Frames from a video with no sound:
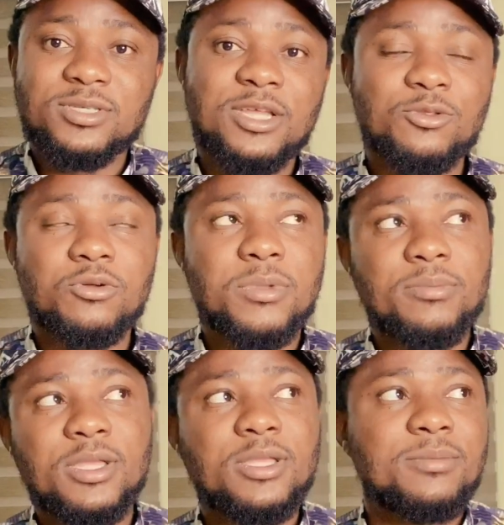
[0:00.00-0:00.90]
I know
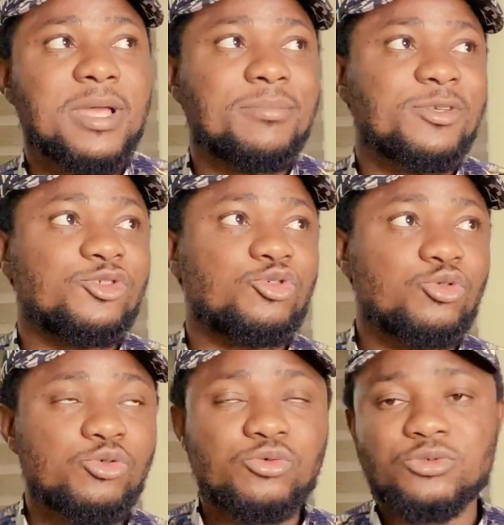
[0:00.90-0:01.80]
maybe it might be
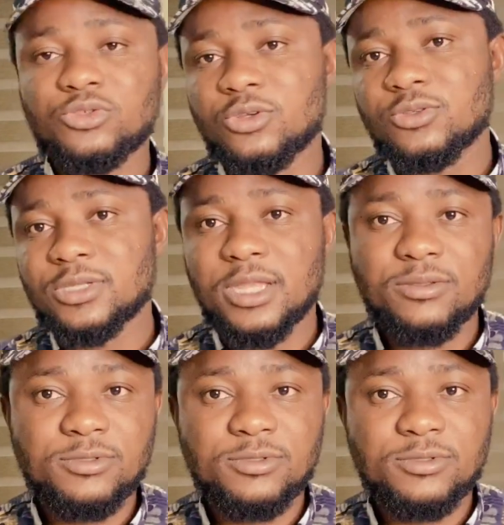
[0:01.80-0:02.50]
drones or those kind of